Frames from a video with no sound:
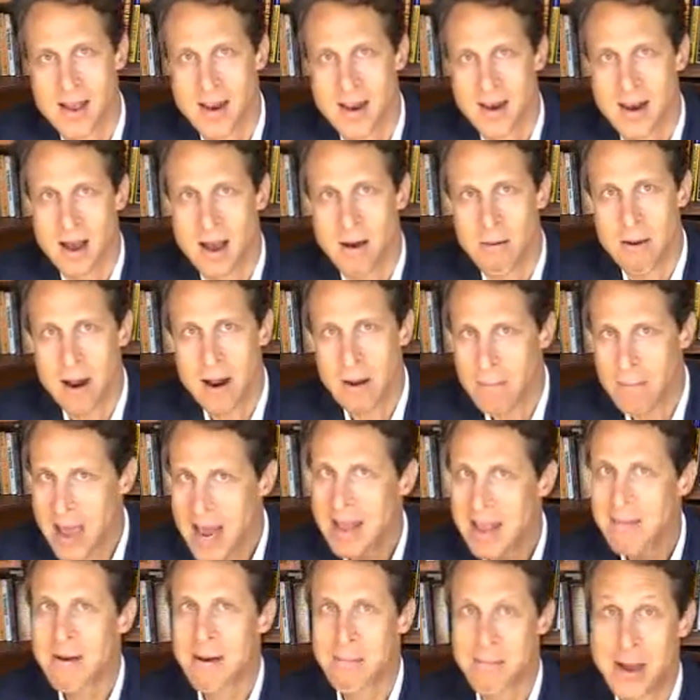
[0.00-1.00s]
Now,
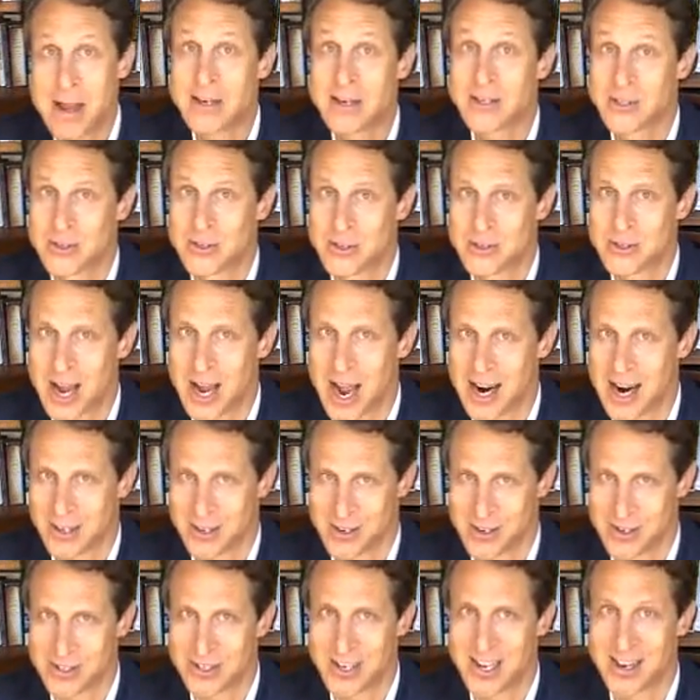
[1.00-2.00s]
many of my patients are
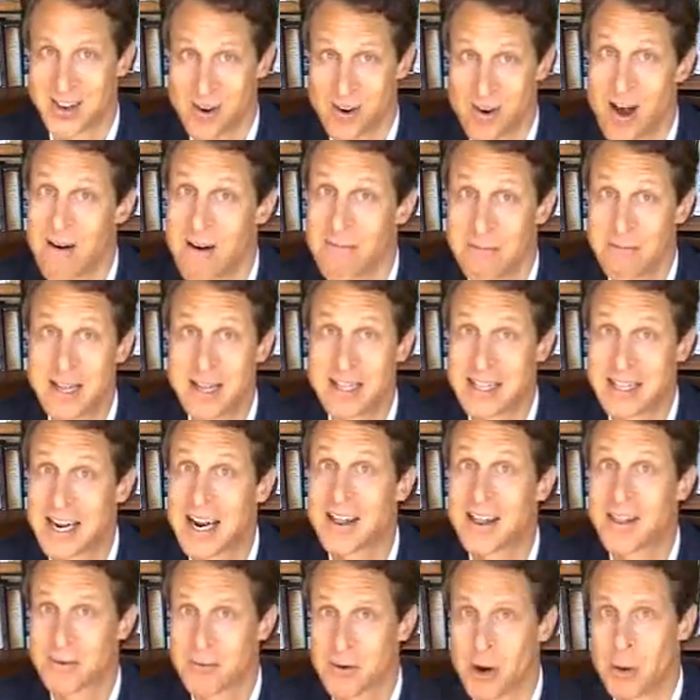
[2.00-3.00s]
doctors, and they're often at the
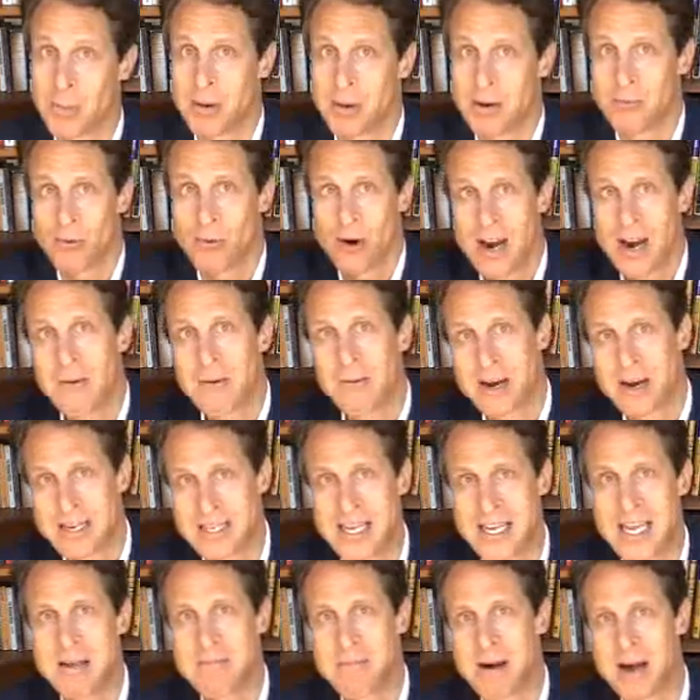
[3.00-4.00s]
end of the rope. And one I want to
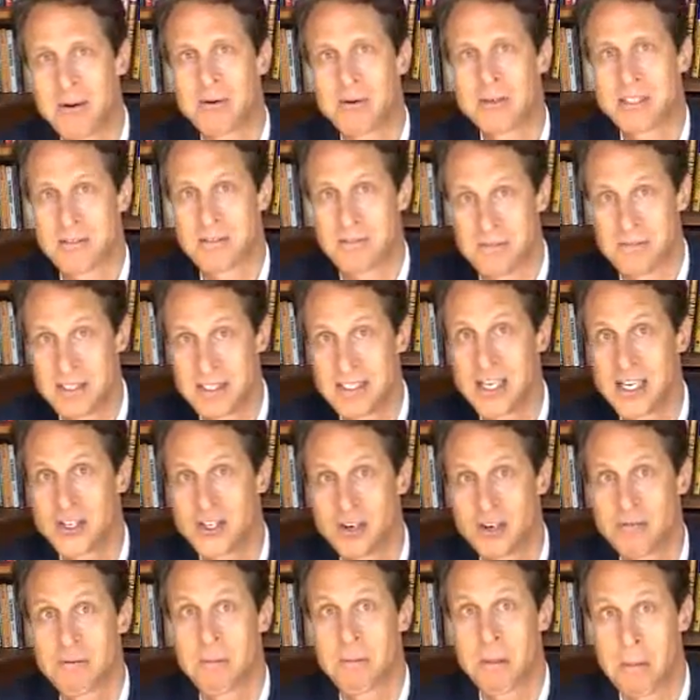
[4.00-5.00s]
tell you about was a
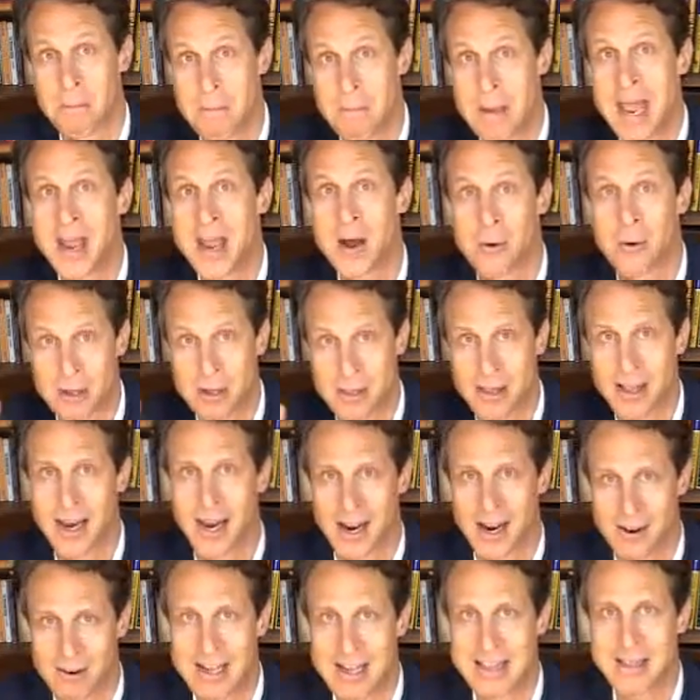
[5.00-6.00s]
physician from the Mayo
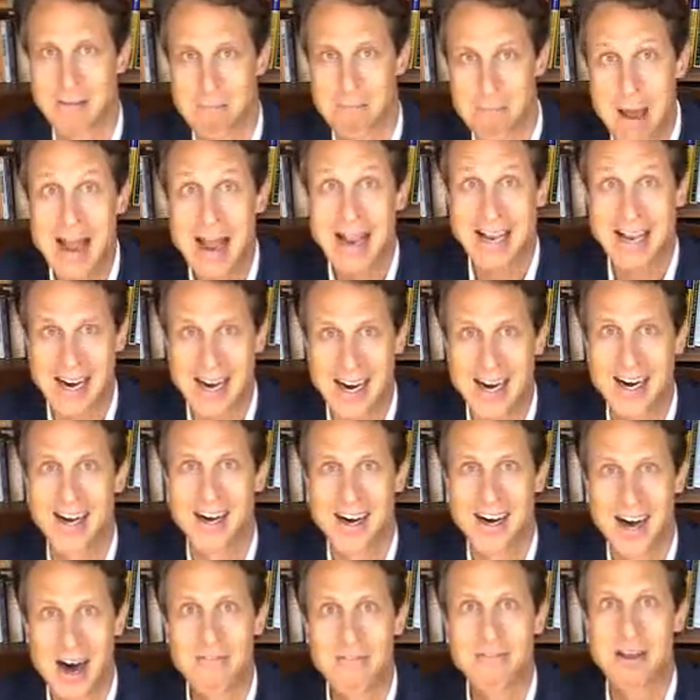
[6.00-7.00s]
Clinic, right, the mecca
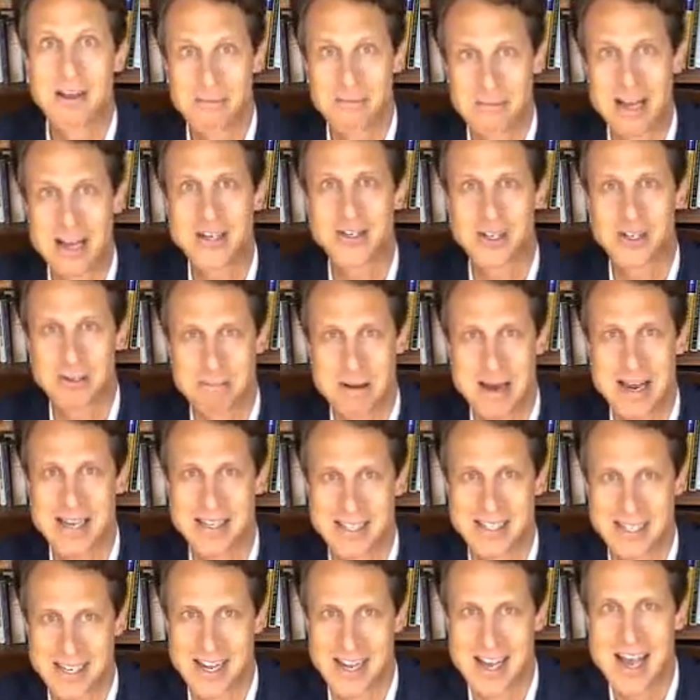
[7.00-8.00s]
of conventional
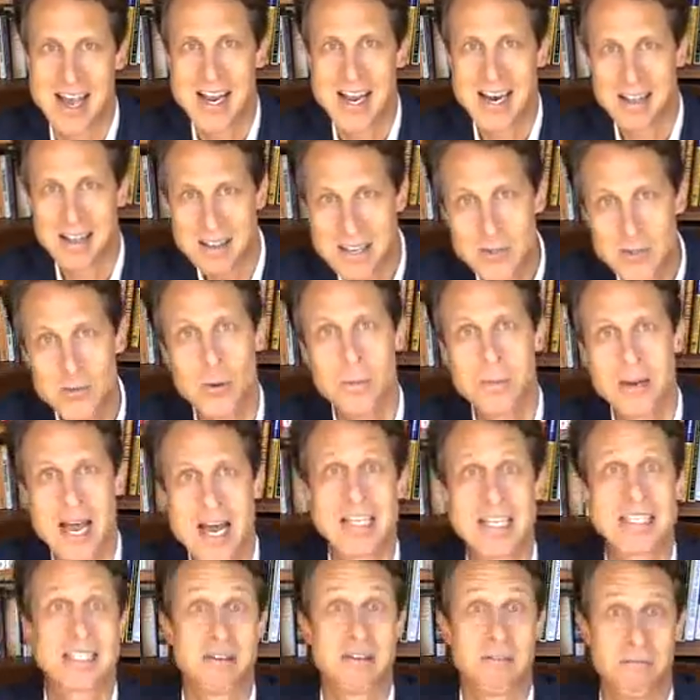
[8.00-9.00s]
medicine. Now, this woman
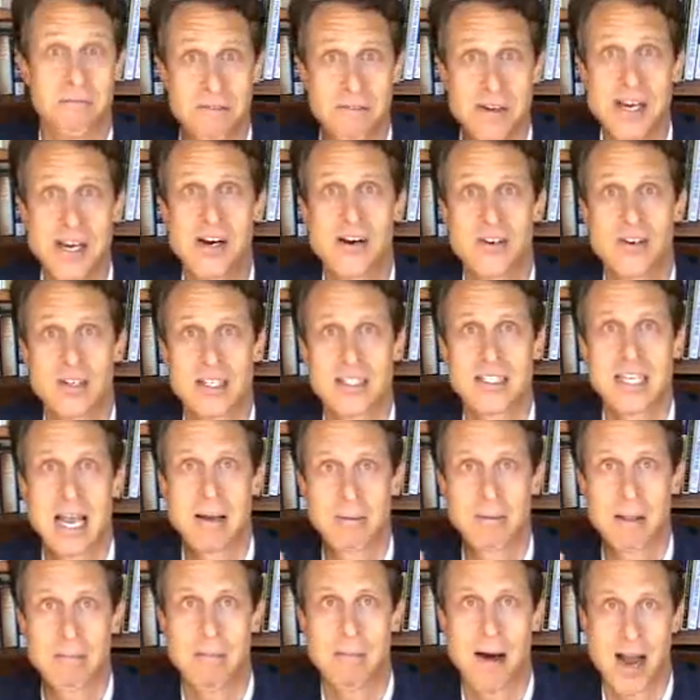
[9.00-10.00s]
had severe
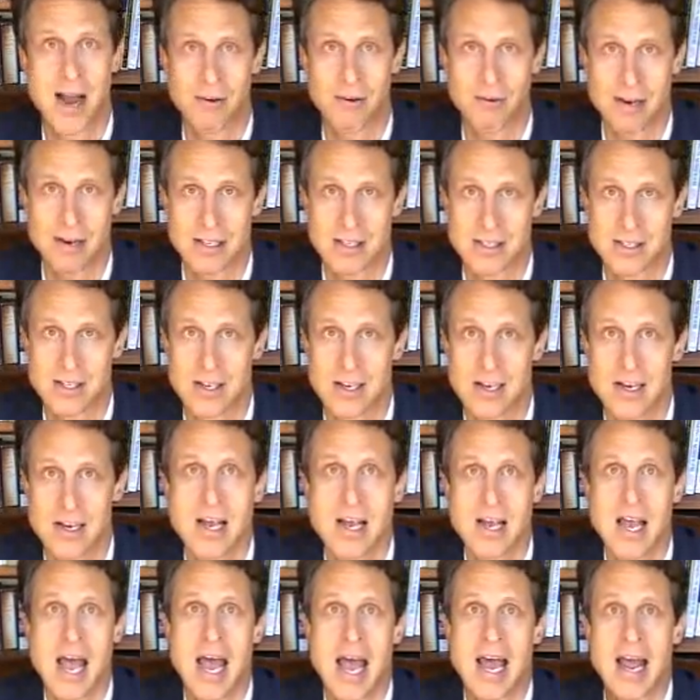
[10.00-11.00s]
disabling migraines,
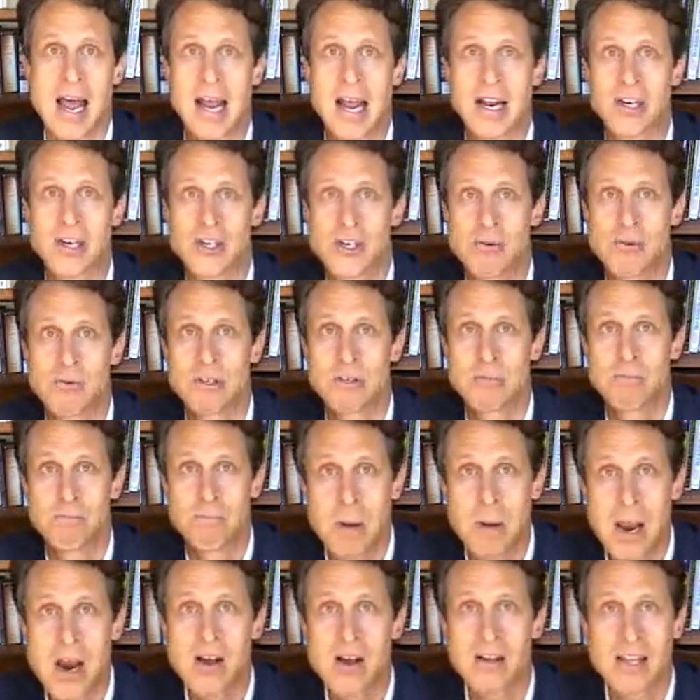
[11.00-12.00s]
and she was
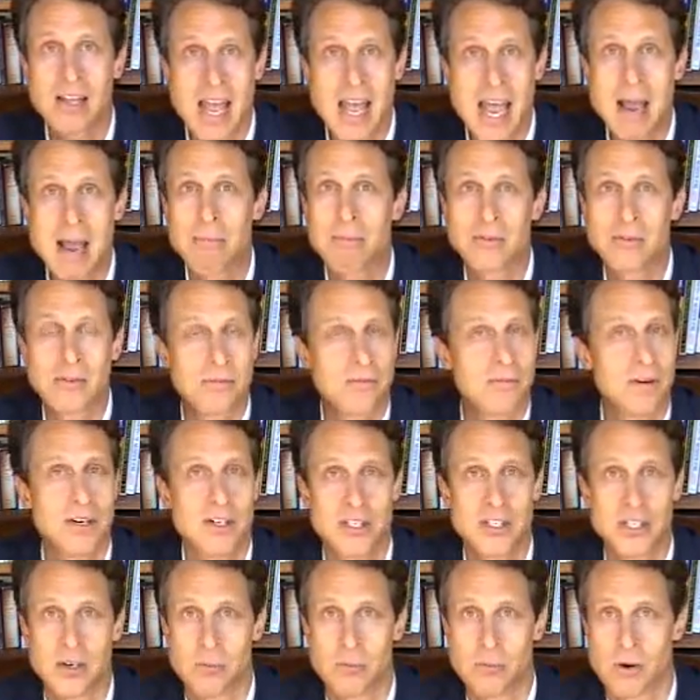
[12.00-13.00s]
barely able to
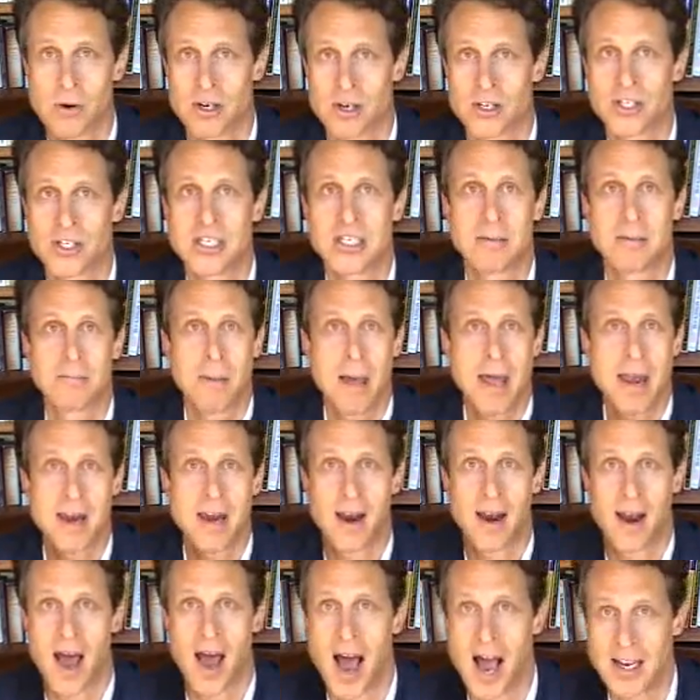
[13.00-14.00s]
function at work. She depended
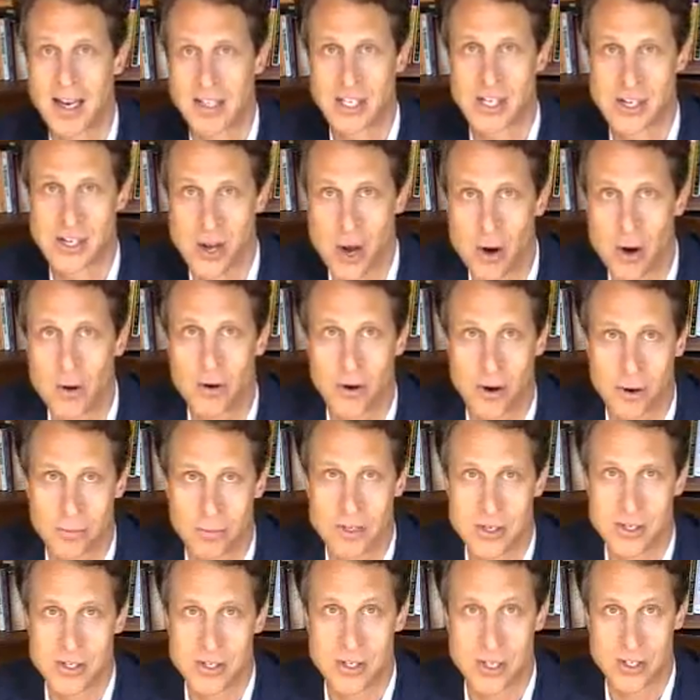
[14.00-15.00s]
on oxycodone,
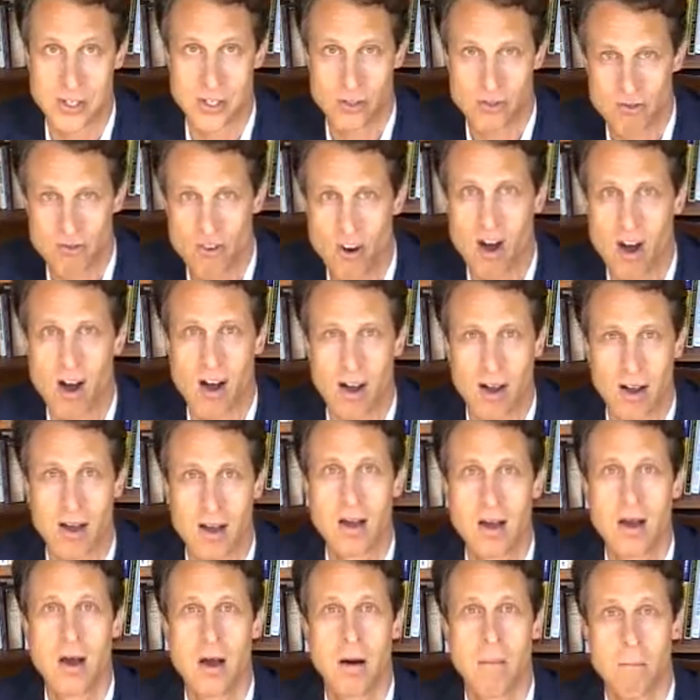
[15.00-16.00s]
which is a strong
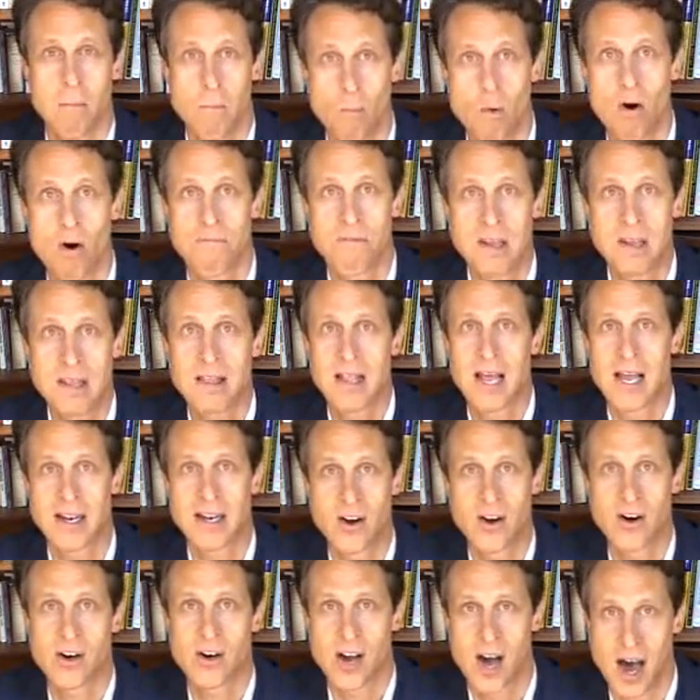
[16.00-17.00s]
morphine-like
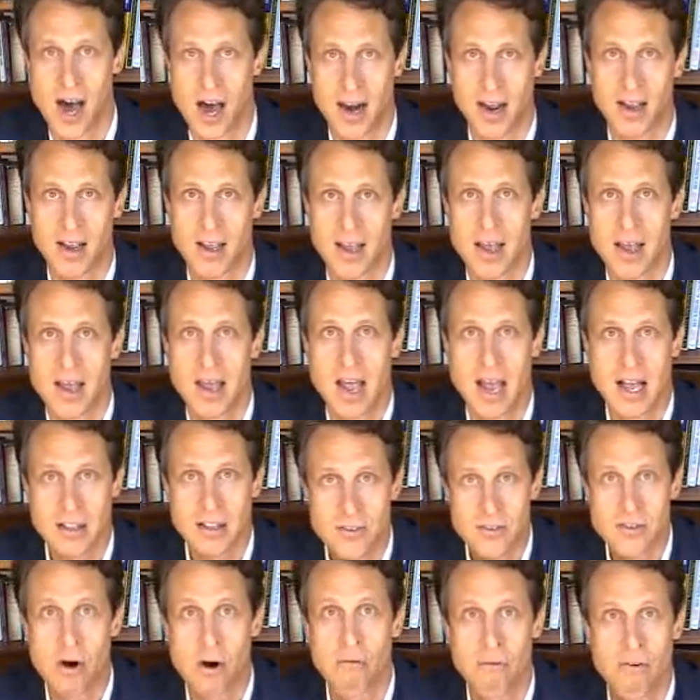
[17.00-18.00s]
narcotic, and
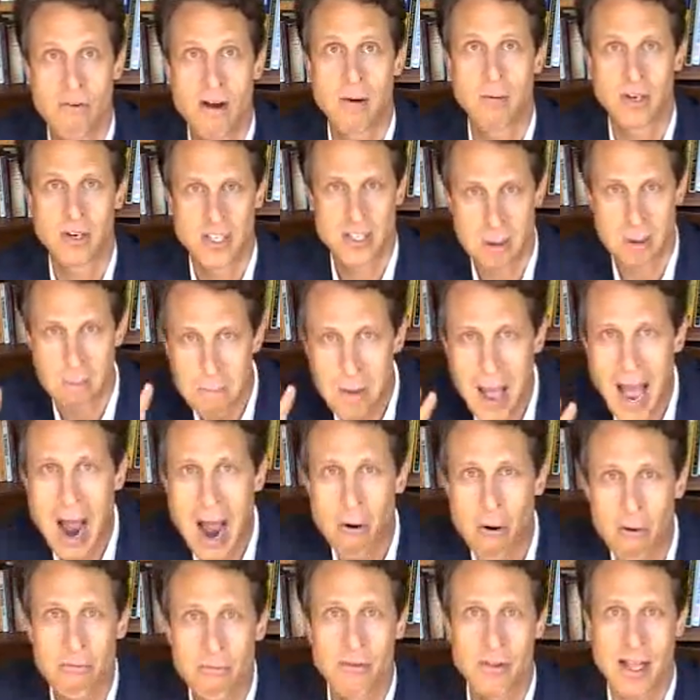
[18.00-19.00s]
Zofran, which is a
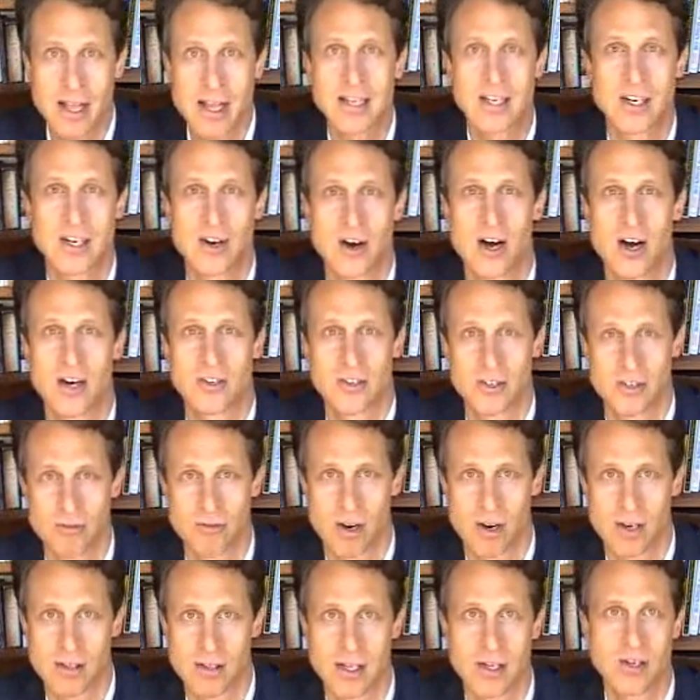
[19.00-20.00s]
powerful anti-nausea
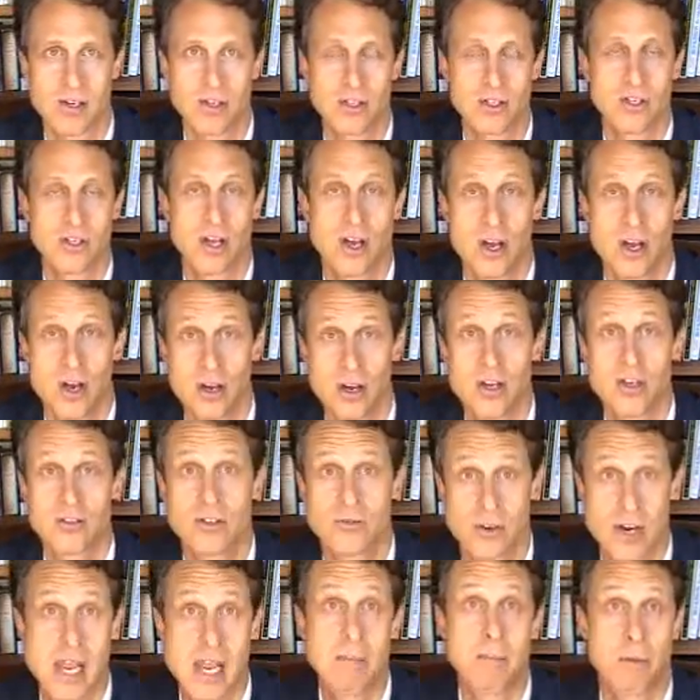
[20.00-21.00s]
drug that used
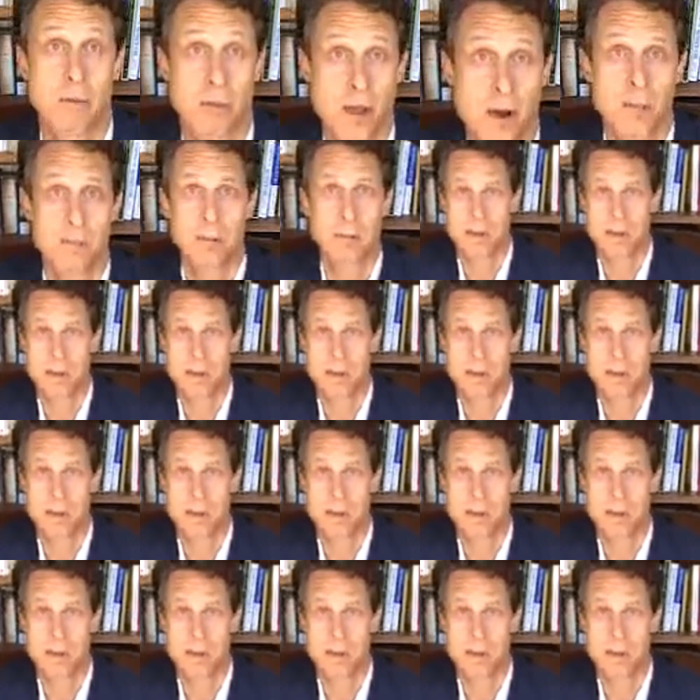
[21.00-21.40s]
for chemotherapy